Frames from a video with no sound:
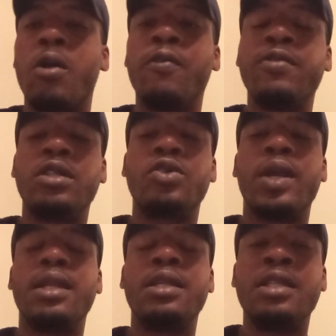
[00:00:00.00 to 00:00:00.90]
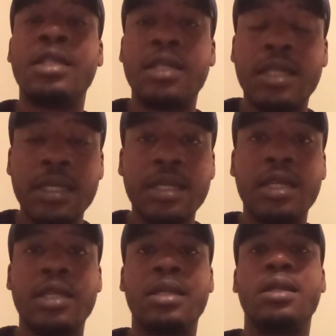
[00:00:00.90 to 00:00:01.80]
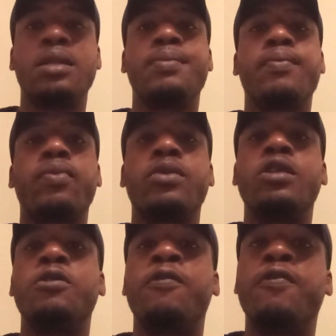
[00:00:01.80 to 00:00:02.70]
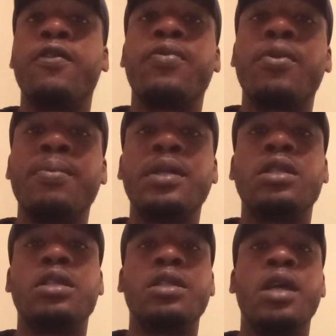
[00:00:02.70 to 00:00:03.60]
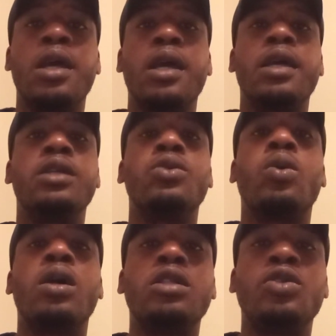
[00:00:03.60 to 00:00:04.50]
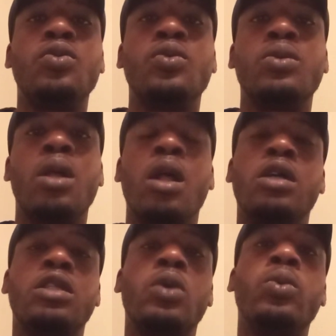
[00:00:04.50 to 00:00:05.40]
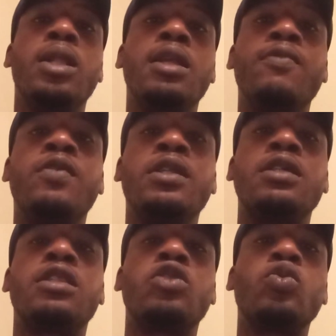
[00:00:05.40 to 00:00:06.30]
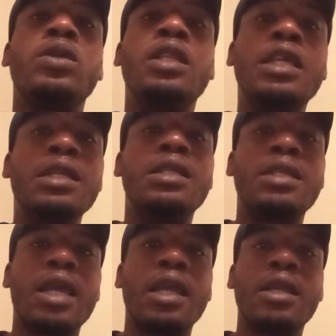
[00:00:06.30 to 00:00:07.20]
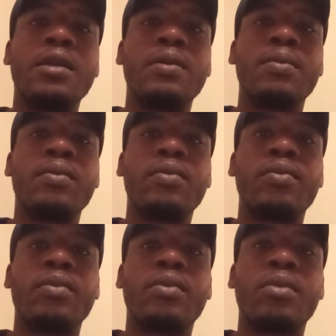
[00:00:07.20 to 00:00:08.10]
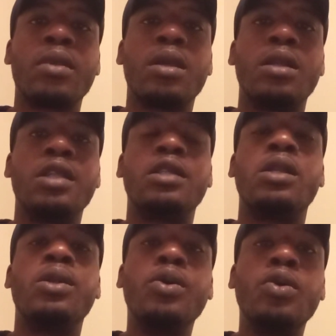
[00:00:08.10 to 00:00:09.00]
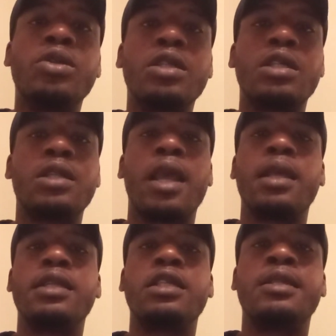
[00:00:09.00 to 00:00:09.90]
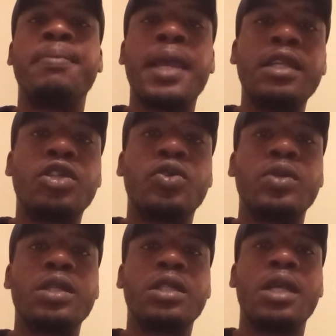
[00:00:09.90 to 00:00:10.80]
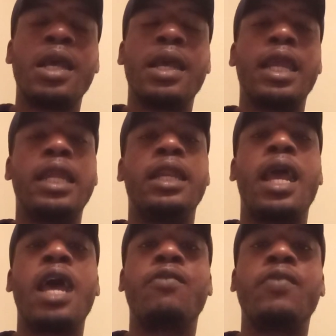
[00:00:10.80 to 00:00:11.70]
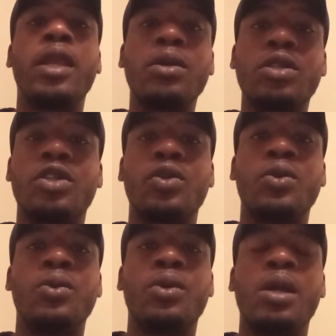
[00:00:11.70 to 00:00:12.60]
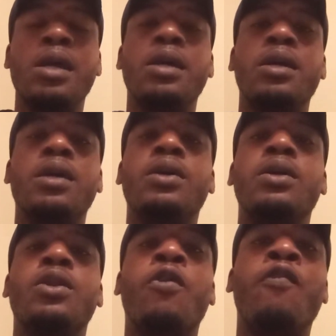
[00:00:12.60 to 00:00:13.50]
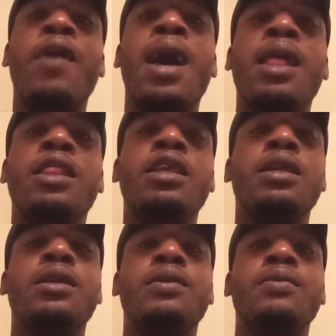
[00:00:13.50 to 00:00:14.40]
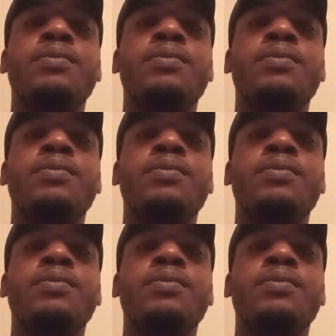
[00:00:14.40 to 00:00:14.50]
Earth is transcending to the fifth dimension, and you are too. So we live in this 3D state, this illusionist state, this matrix, and have entered the 5D.